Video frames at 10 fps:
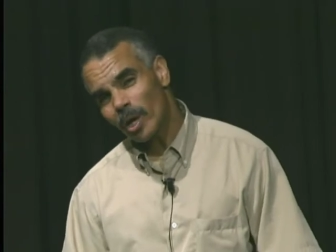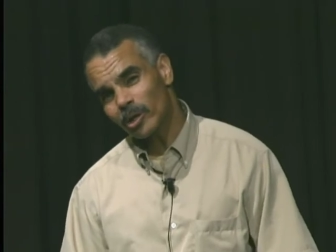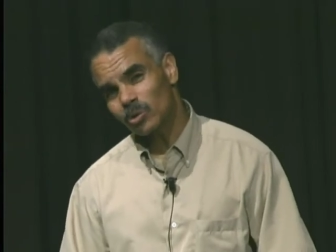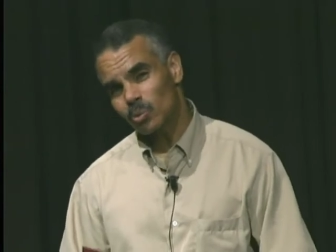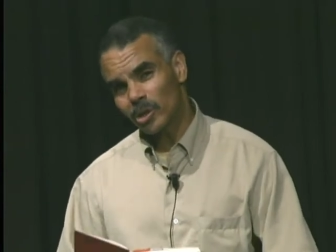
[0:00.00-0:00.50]

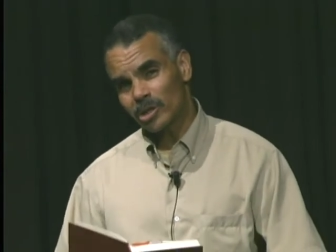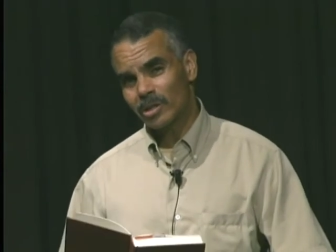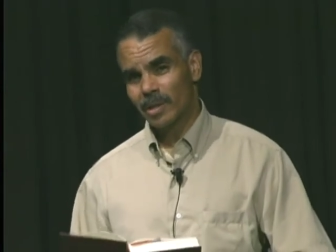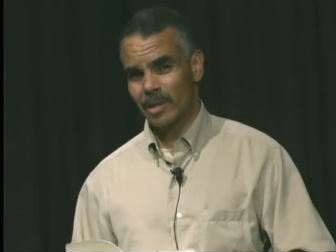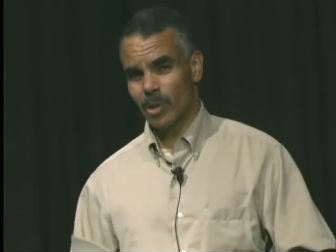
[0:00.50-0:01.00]
writers
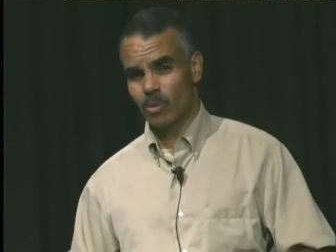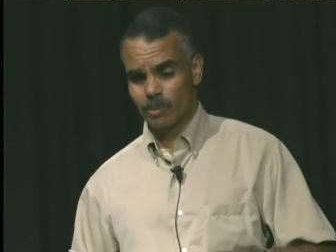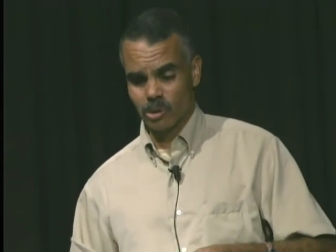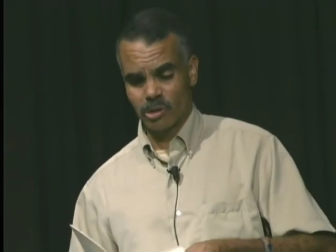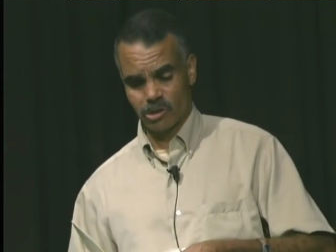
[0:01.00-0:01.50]
wished they were
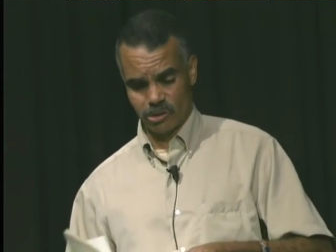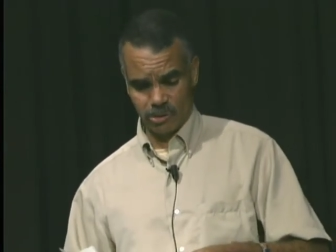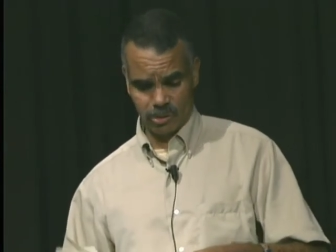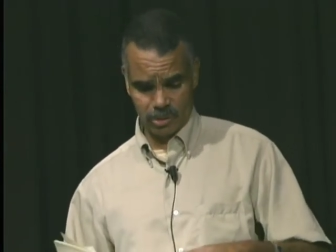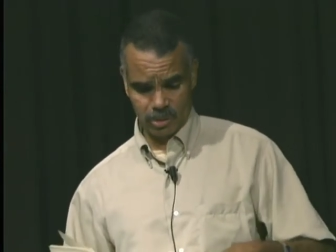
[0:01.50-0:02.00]

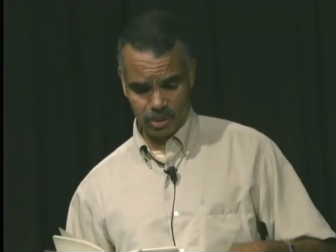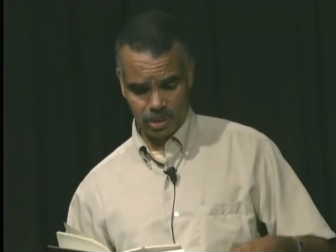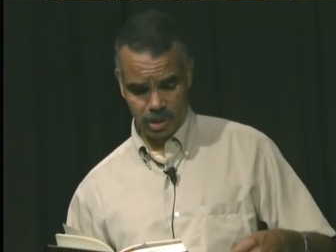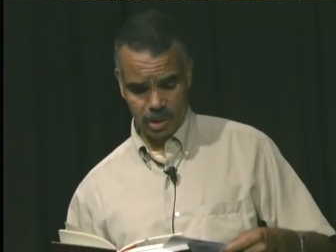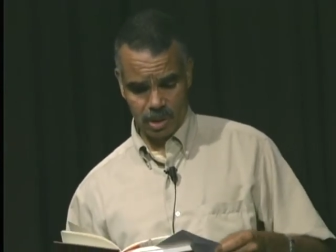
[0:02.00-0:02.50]
musicians.
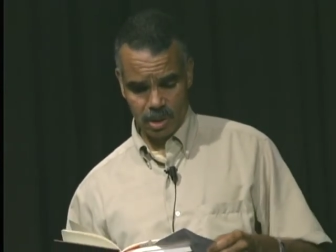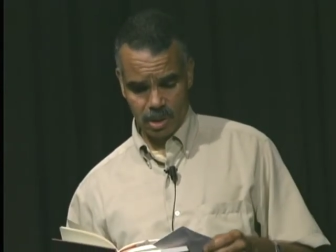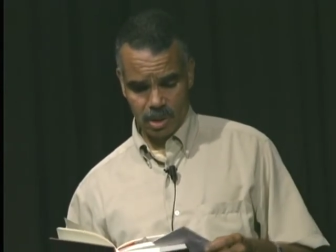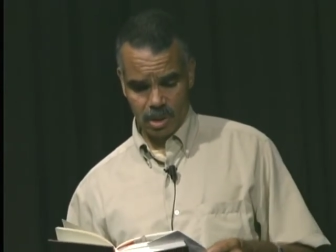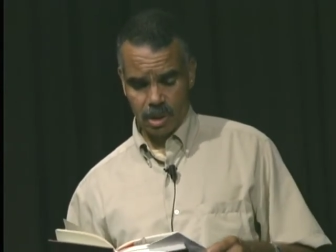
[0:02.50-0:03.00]

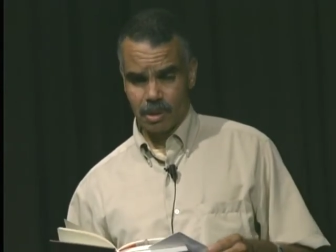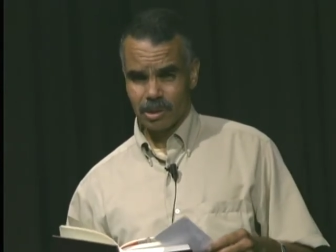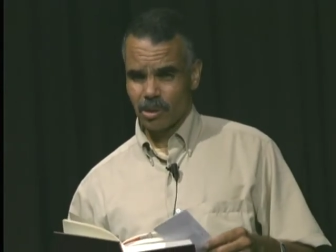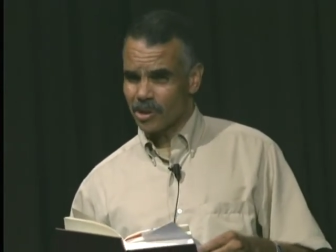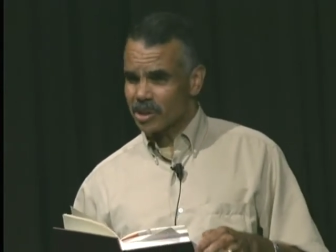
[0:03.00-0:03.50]

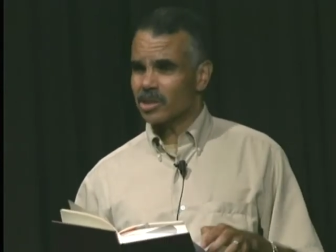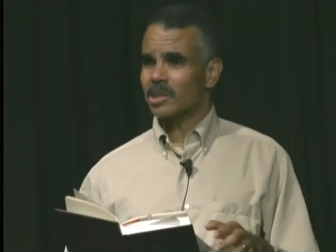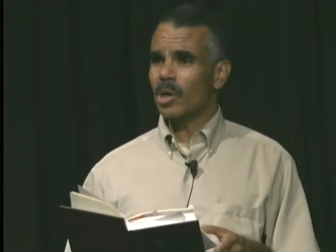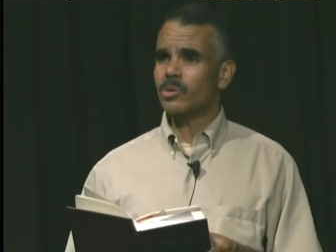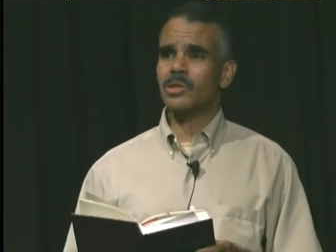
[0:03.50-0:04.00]
So this is as
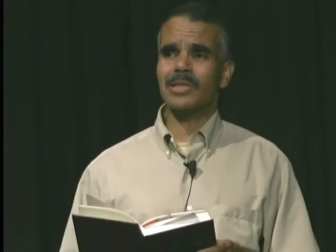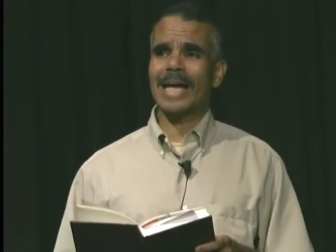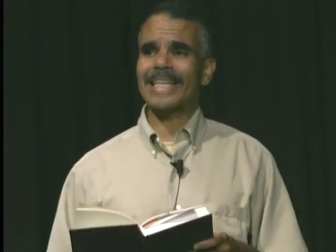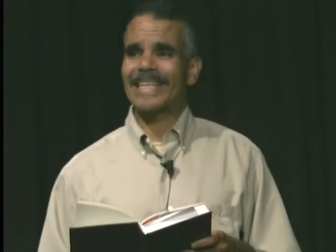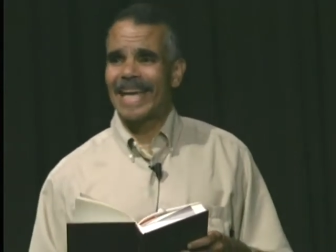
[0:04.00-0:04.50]
close as I
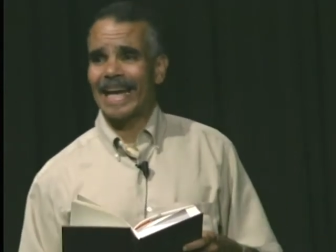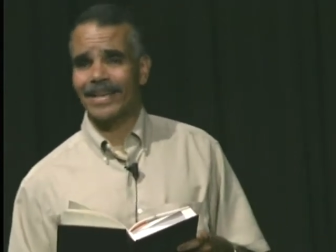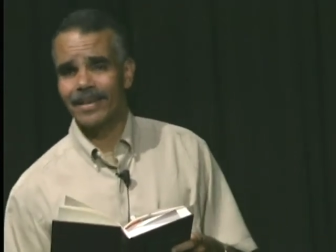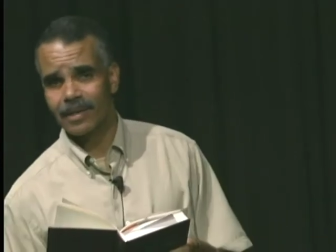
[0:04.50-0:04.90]
can get.